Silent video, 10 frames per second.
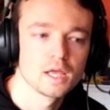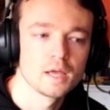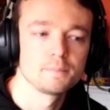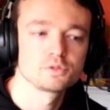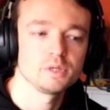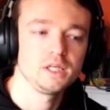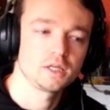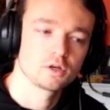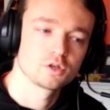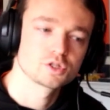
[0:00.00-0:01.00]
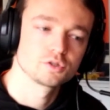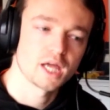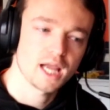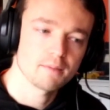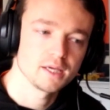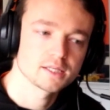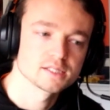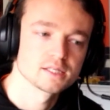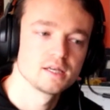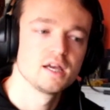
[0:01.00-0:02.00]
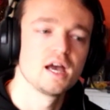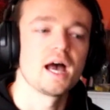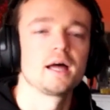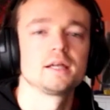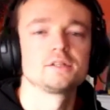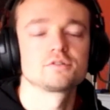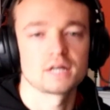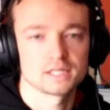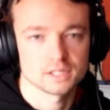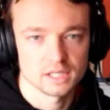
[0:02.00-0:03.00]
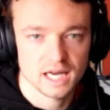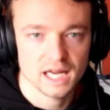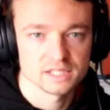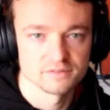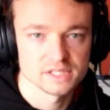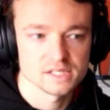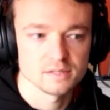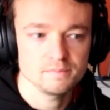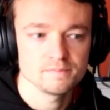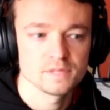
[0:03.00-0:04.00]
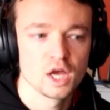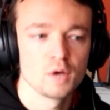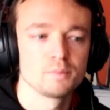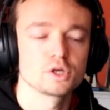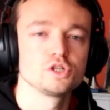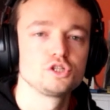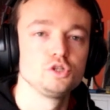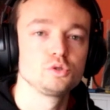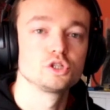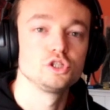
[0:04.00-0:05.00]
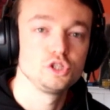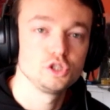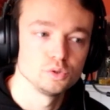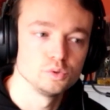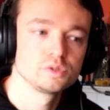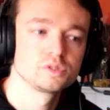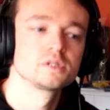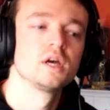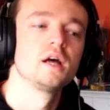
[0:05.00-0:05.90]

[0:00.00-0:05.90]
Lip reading: between ecological dynamics and radical and activism because you could use